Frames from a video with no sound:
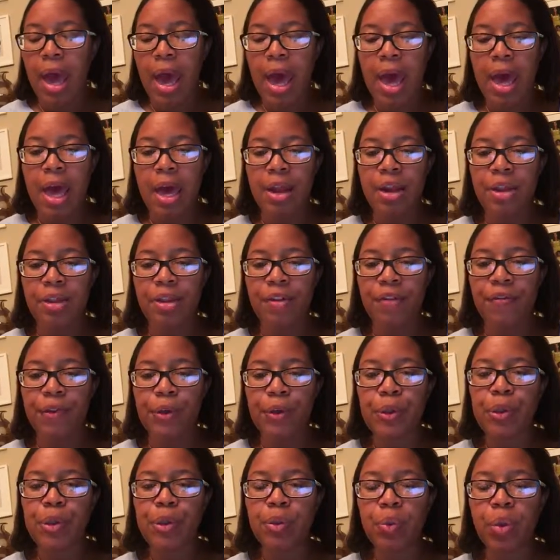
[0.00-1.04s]
And the
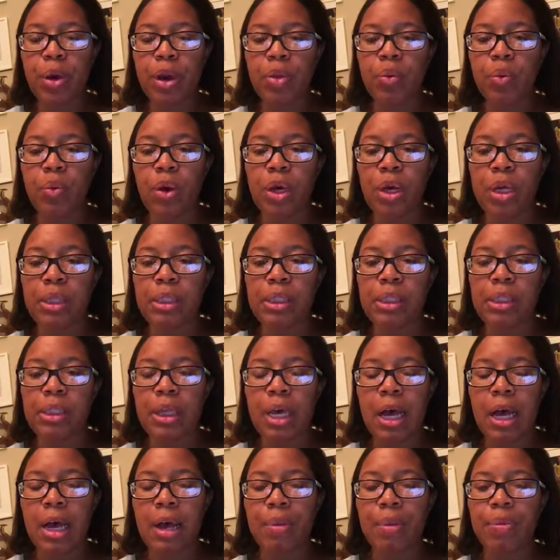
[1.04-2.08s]
first one was
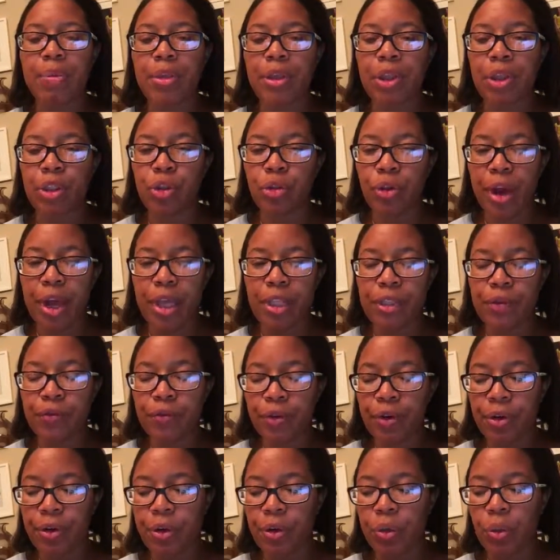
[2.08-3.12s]
the
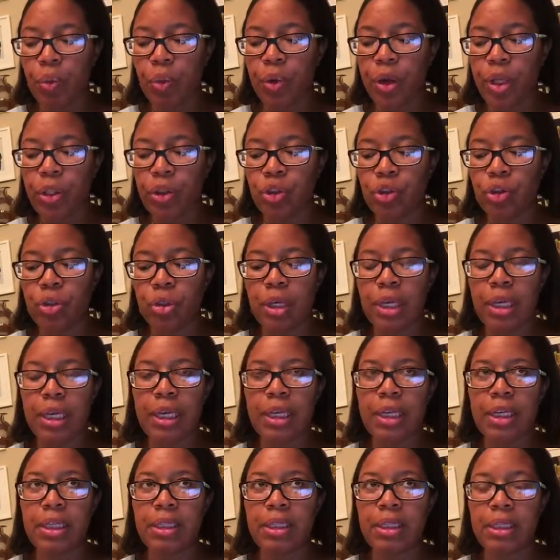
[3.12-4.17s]
transfer, which
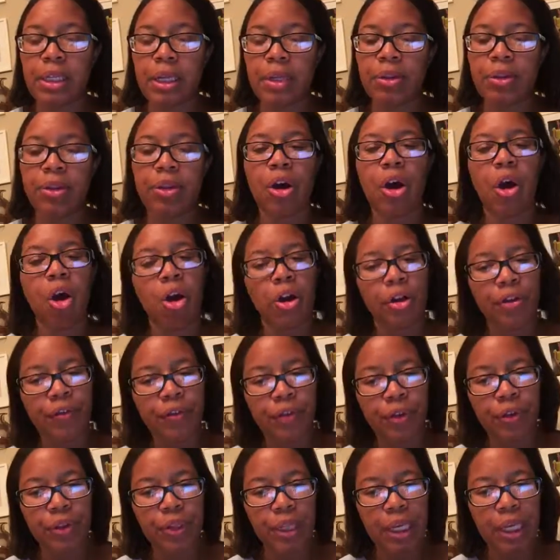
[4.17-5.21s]
is the
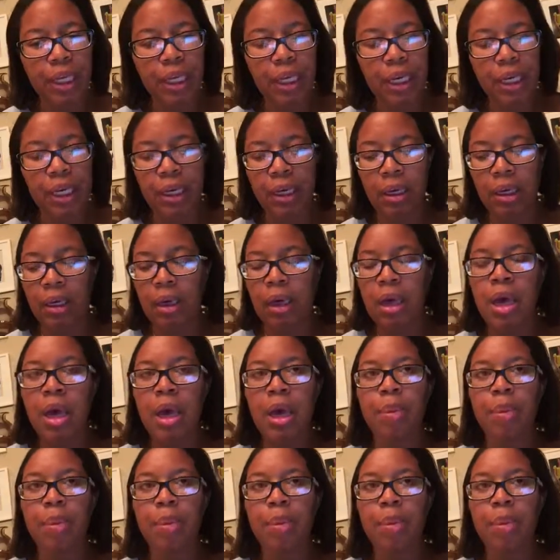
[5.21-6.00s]
artful thinking,